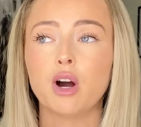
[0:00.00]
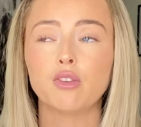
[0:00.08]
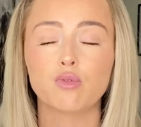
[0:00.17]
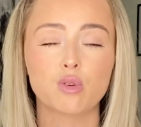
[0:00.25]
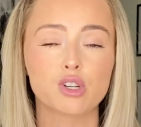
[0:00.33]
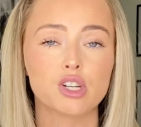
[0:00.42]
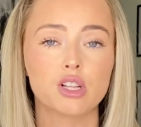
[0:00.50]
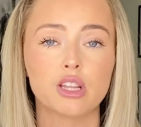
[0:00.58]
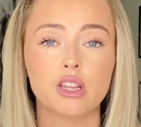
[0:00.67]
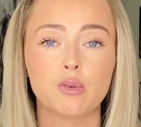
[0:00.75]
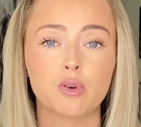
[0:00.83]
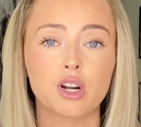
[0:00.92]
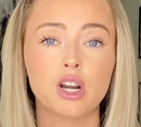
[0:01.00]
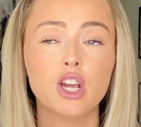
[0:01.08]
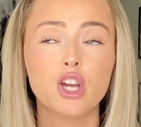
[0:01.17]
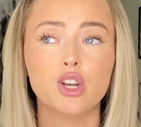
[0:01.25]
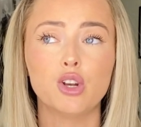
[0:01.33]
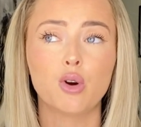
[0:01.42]
Unfortunately, there were
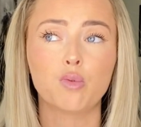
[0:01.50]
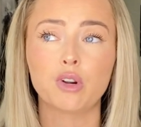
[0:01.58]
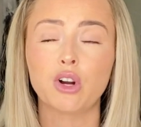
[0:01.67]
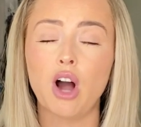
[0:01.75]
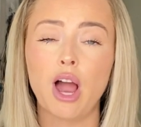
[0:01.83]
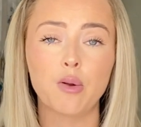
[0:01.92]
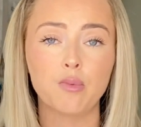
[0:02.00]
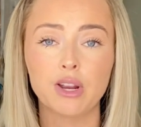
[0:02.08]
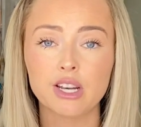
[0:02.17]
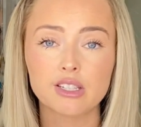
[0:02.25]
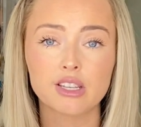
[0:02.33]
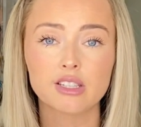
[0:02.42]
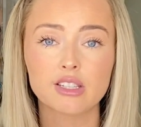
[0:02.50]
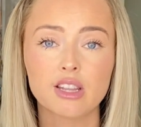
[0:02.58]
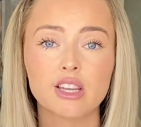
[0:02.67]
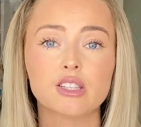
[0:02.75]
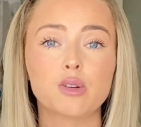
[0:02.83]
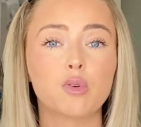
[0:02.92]
no real eyewitnesses to this.